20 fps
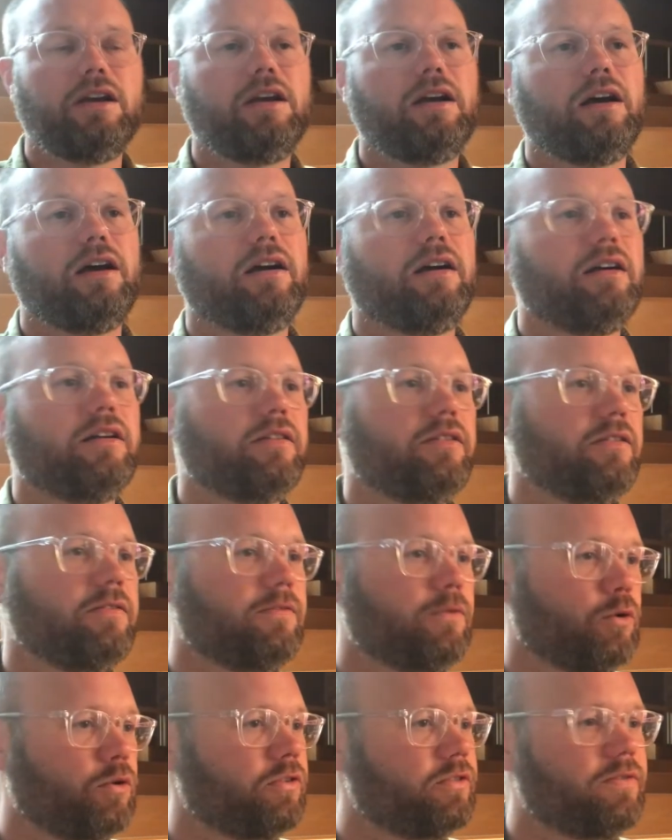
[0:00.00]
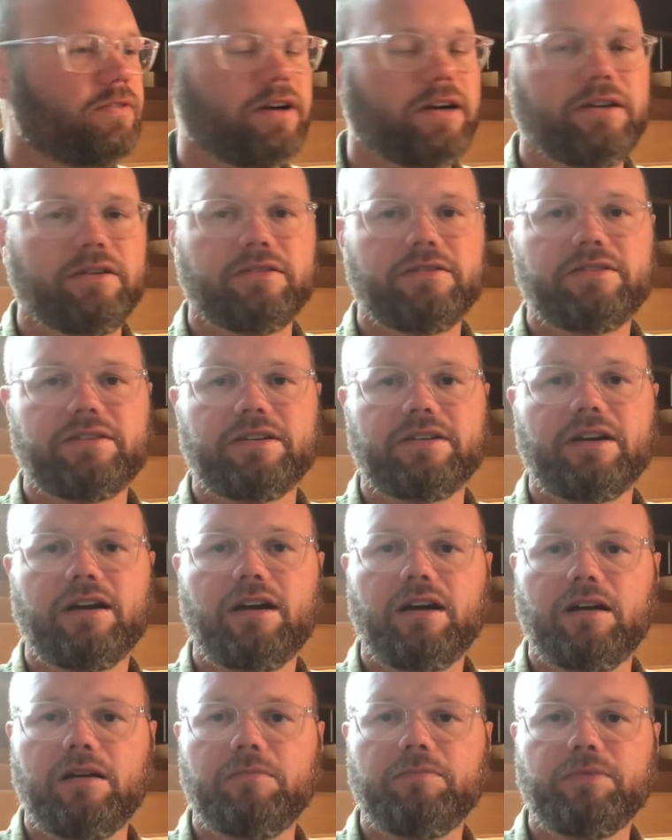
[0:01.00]
the forest fires to
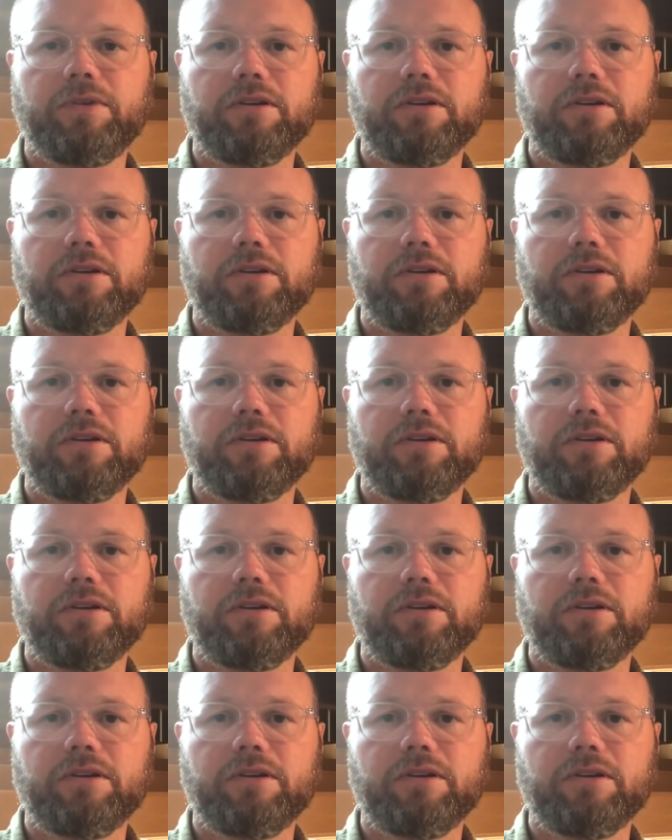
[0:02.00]
come.